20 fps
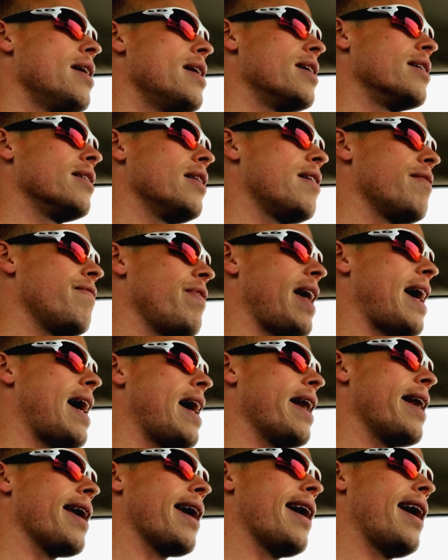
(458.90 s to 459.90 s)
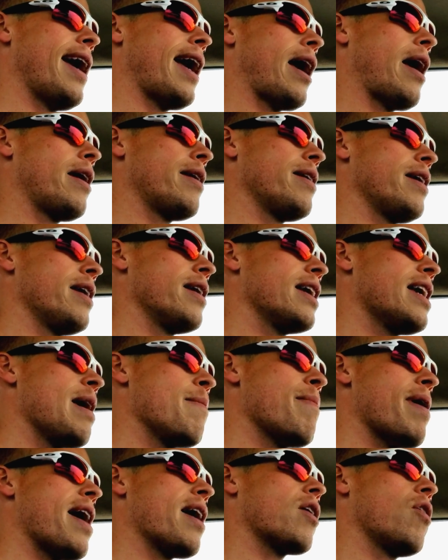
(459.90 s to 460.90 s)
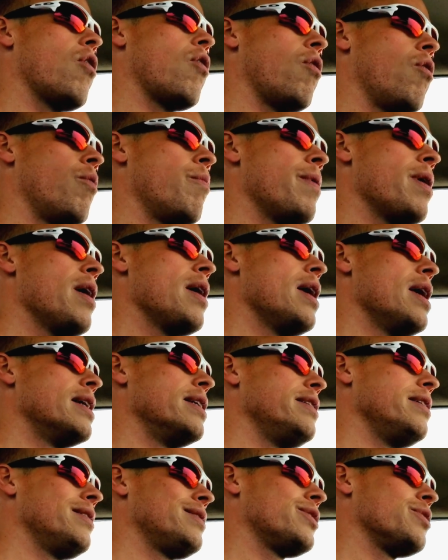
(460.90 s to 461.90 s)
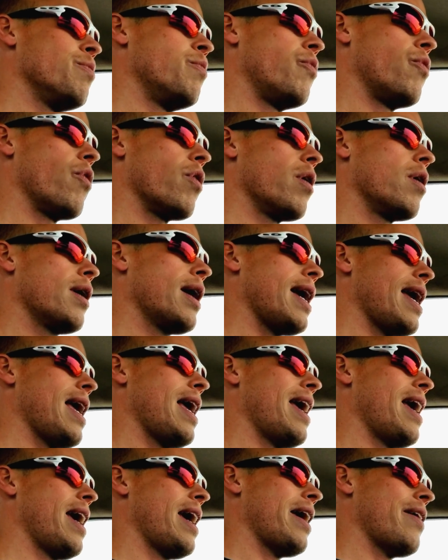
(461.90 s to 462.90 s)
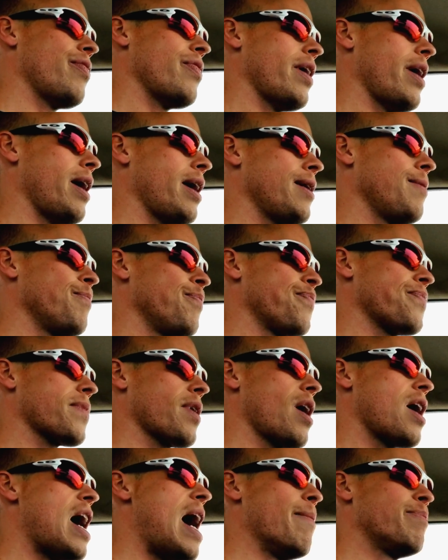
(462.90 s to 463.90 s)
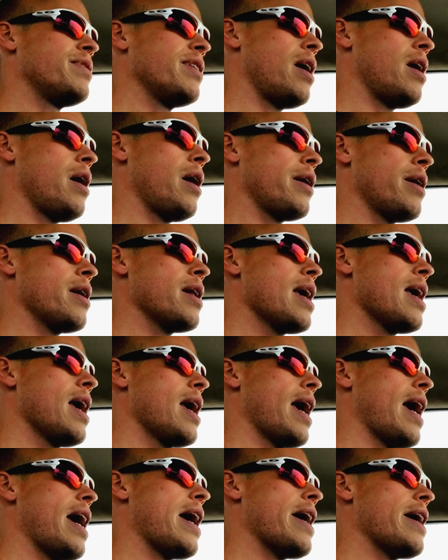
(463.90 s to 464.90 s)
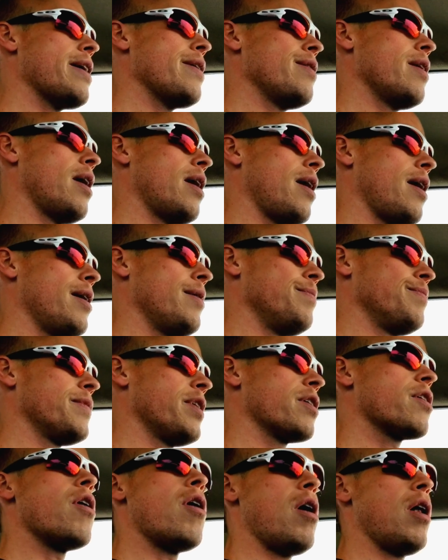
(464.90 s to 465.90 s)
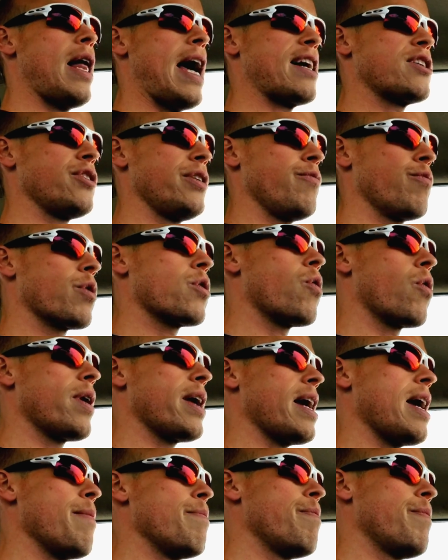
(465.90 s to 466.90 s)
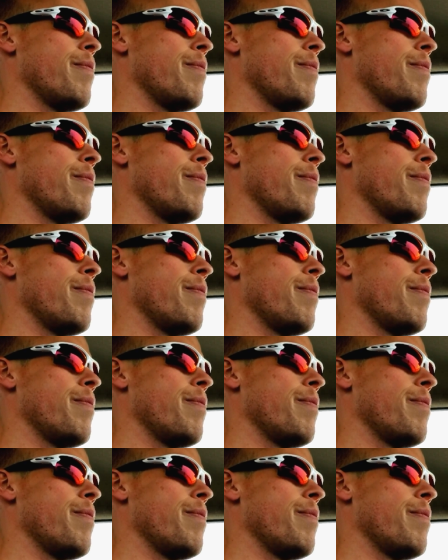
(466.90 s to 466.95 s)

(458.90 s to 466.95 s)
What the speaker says: Love that. And then came back home, did some work, and then hopped on a call, actually recording a